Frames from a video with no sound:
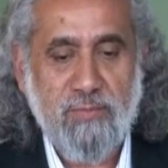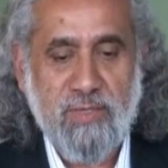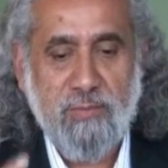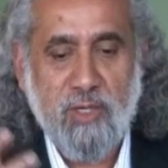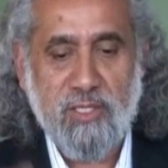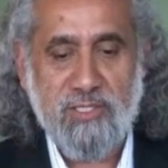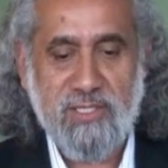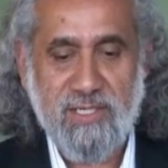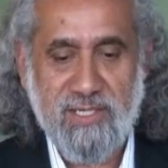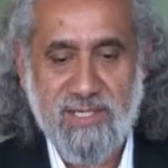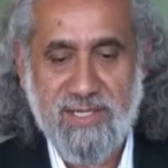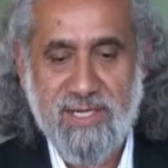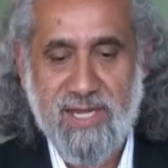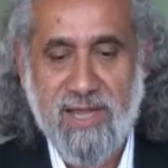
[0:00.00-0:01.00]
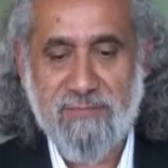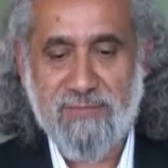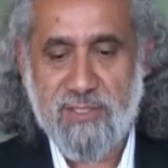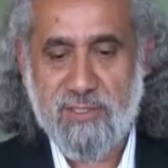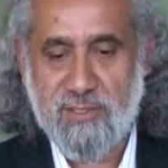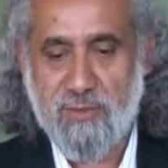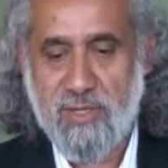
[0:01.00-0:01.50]
him because he
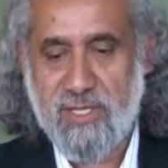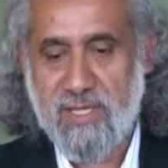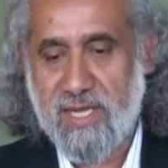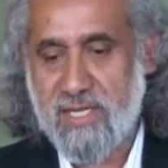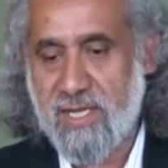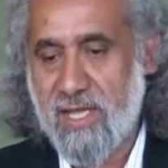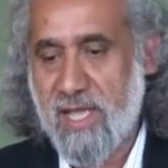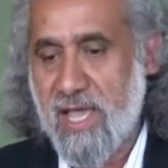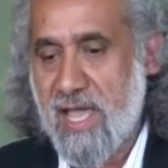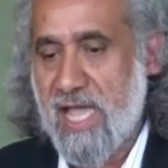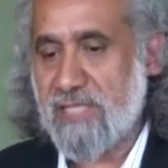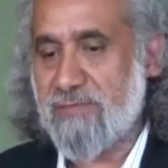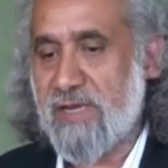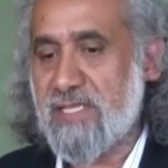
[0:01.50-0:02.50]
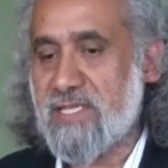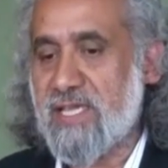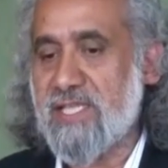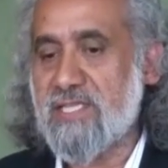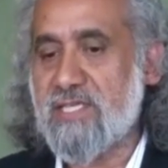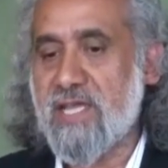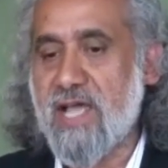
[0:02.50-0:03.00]
loves doing that. As far as
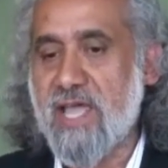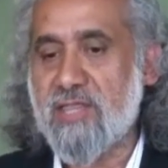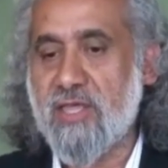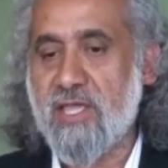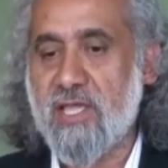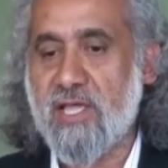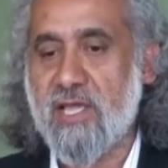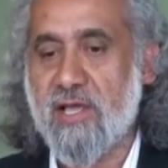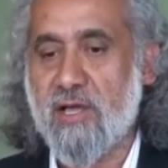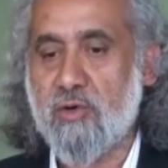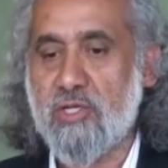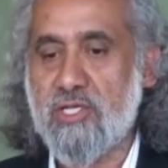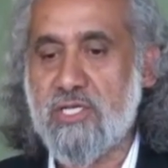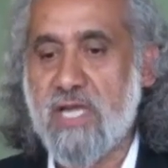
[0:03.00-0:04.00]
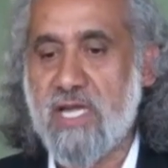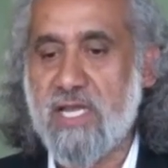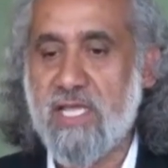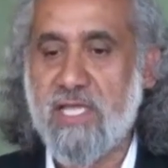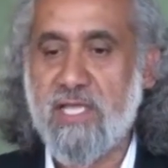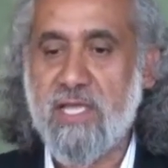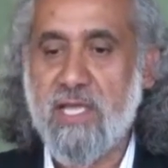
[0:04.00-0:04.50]
Kinza, I think
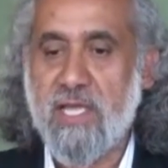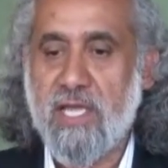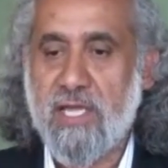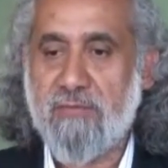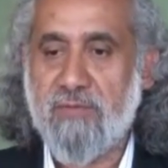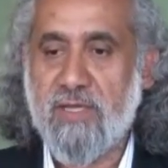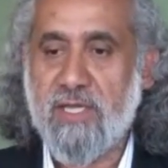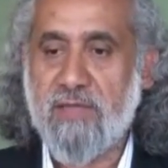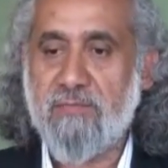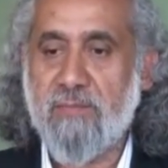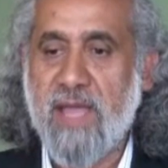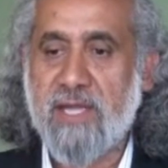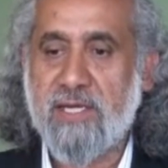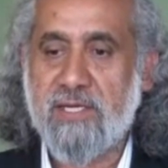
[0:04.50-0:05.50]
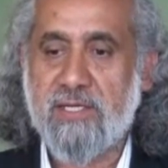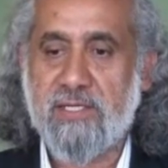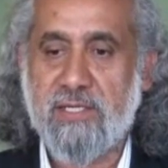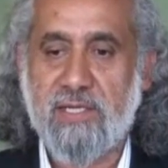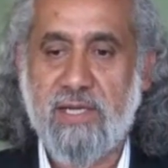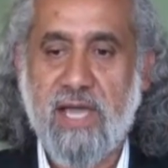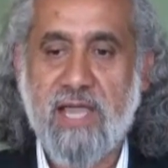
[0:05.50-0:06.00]
originally
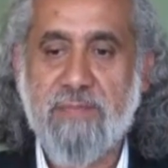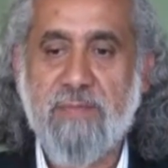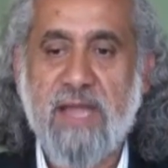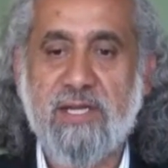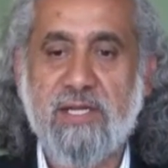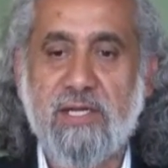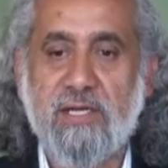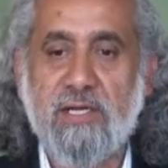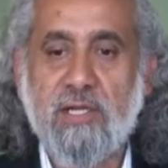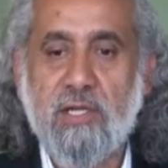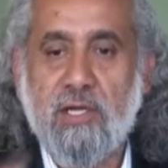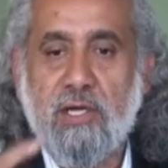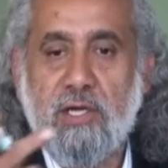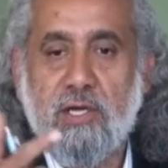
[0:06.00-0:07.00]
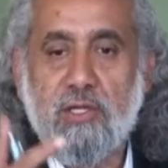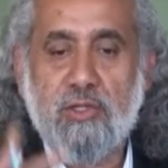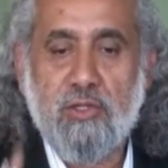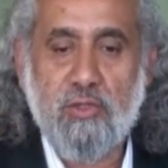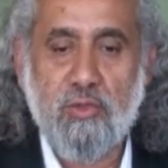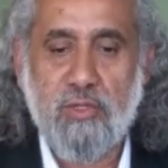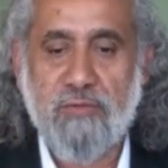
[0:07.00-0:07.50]
I met her
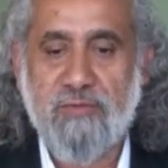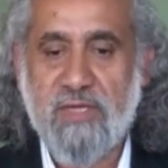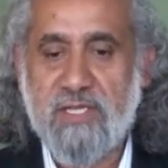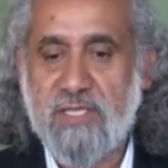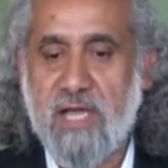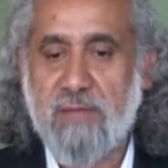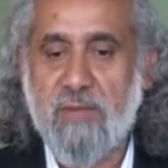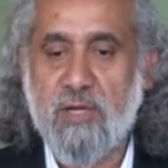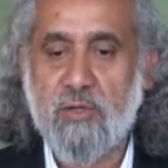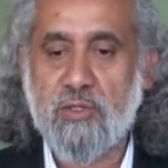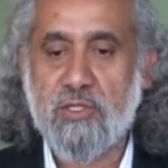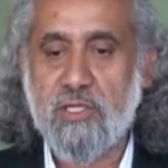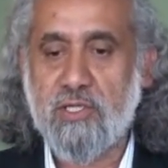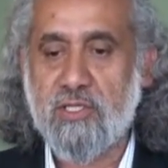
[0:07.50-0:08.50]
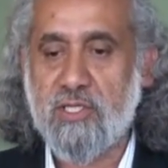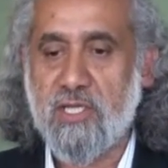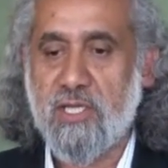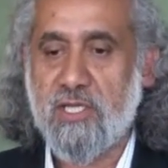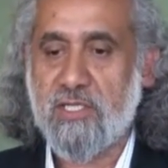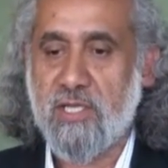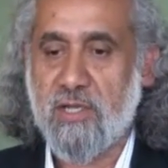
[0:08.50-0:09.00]
through Rafiq Saab and Nusrat. She
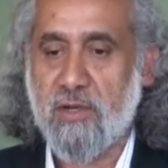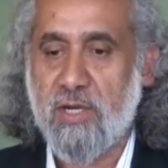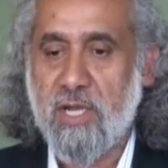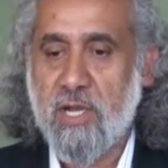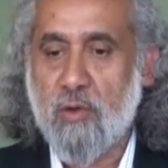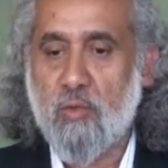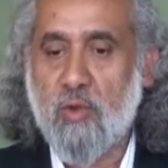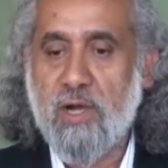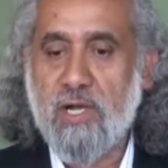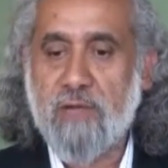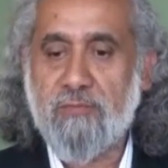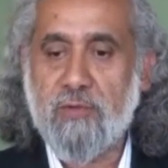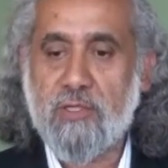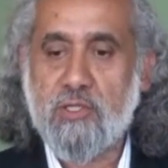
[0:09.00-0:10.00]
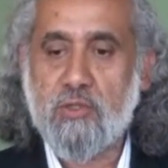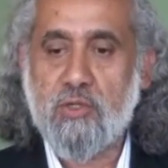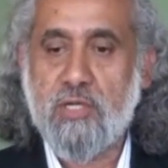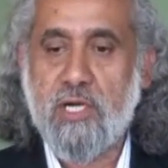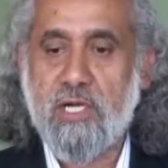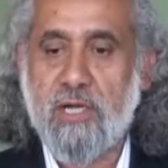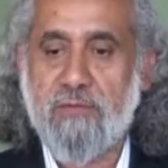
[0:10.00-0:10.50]
is a wonderful
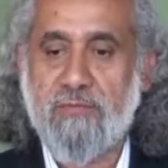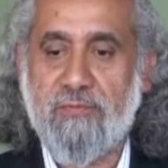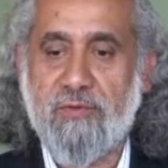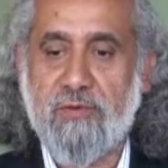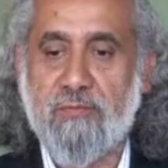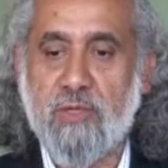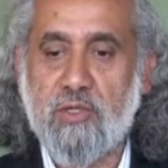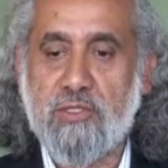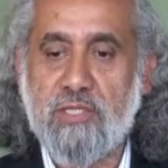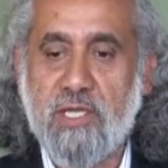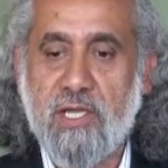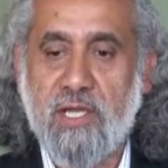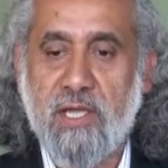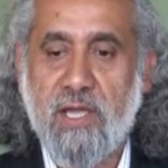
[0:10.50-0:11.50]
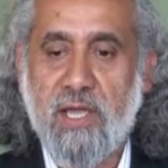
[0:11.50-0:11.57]
student of music